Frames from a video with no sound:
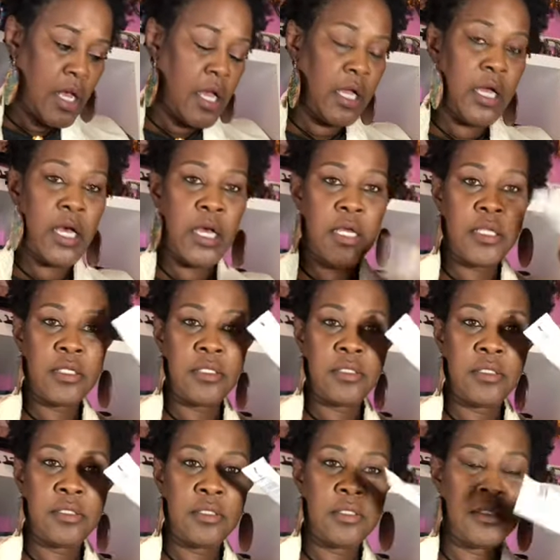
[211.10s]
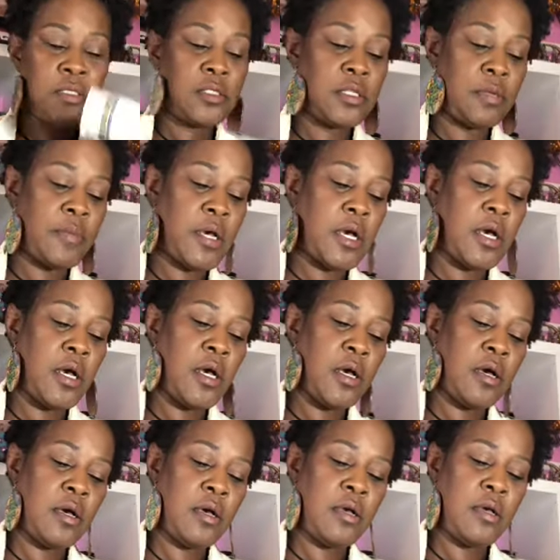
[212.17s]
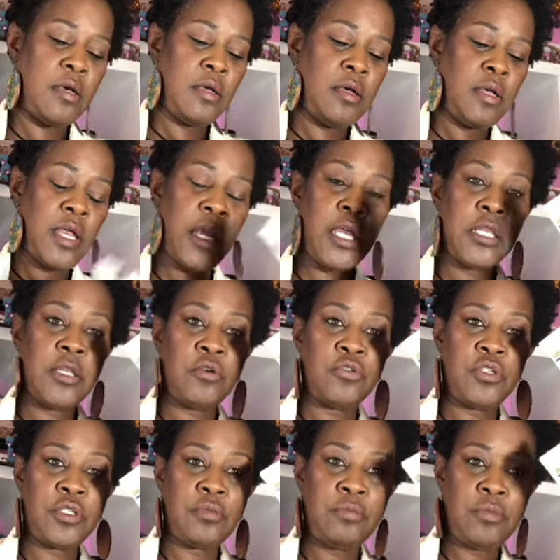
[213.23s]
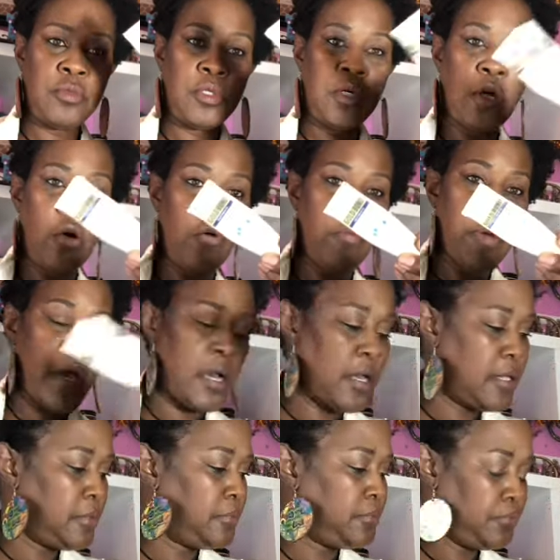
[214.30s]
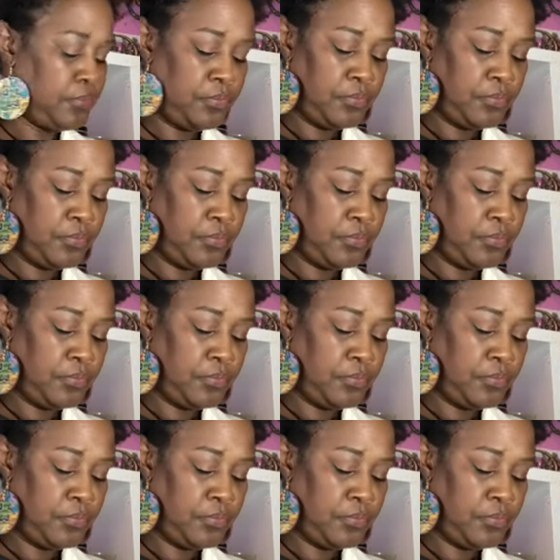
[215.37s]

I got some hand lotion, Gold Bond.